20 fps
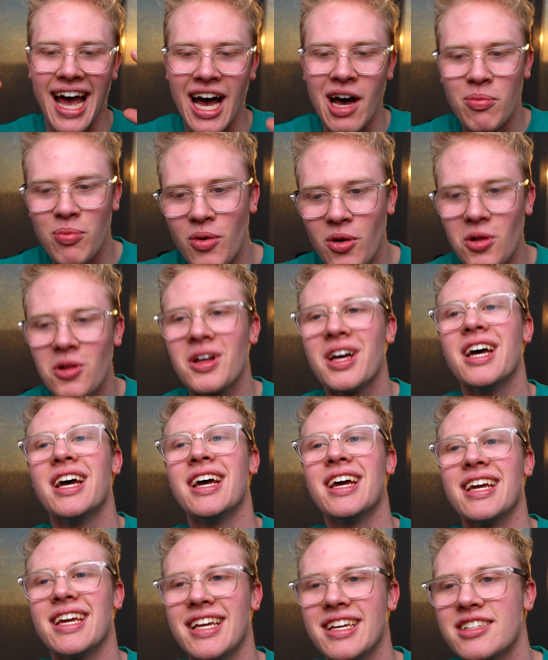Apple
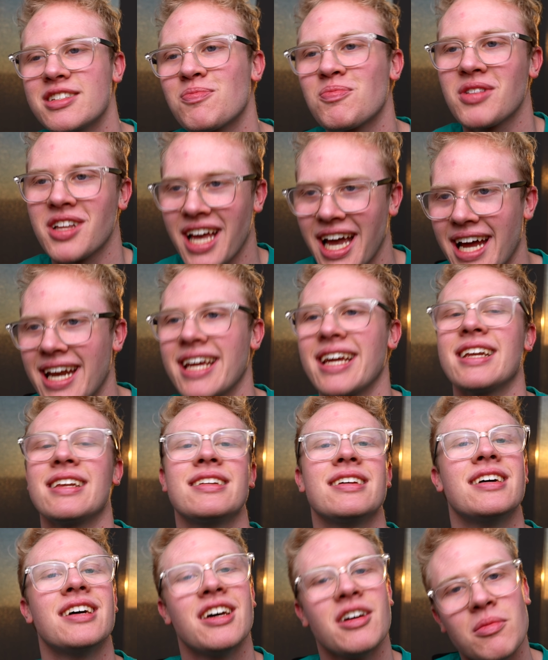is
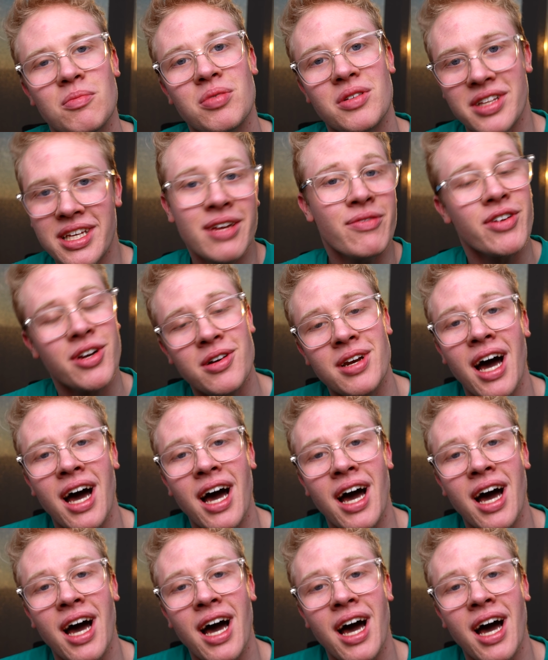planning, believe it or